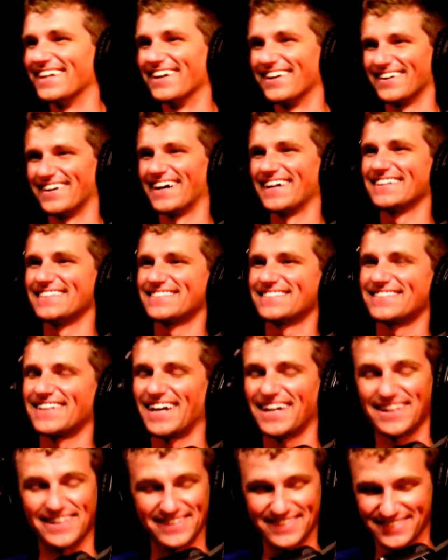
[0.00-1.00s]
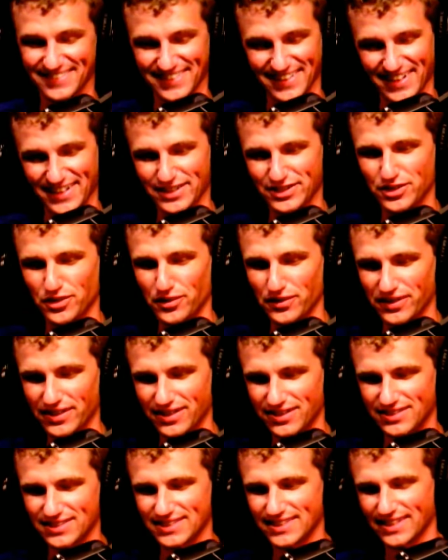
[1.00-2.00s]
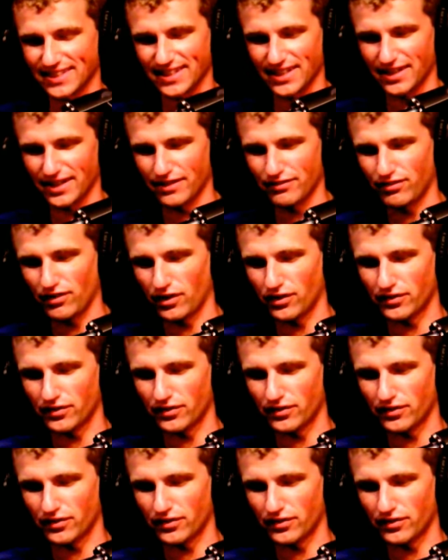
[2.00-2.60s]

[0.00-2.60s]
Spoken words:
No, I totally understand that. Yeah. I